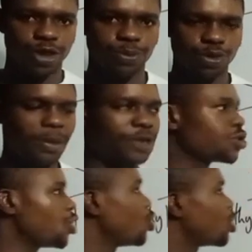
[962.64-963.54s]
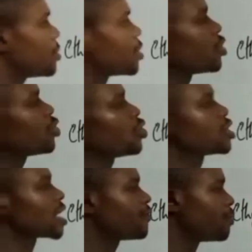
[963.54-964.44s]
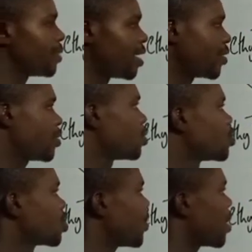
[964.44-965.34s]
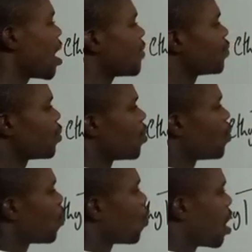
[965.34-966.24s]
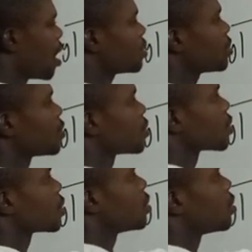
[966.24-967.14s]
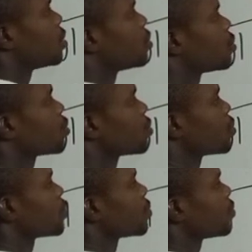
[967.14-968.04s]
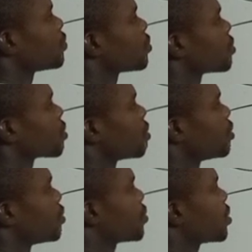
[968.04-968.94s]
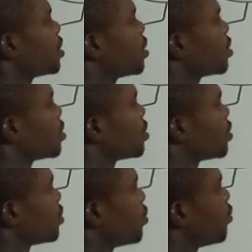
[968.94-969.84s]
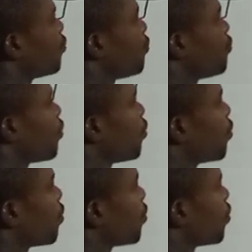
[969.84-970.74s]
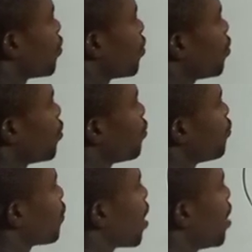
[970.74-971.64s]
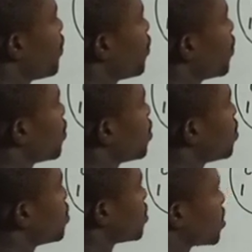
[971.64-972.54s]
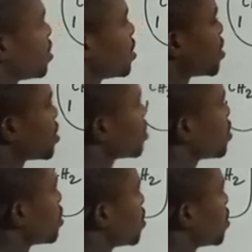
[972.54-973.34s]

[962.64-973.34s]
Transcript: possible number. So, your number will go to start from here. So, if you have 1, 2, 3, 4, 5, 6,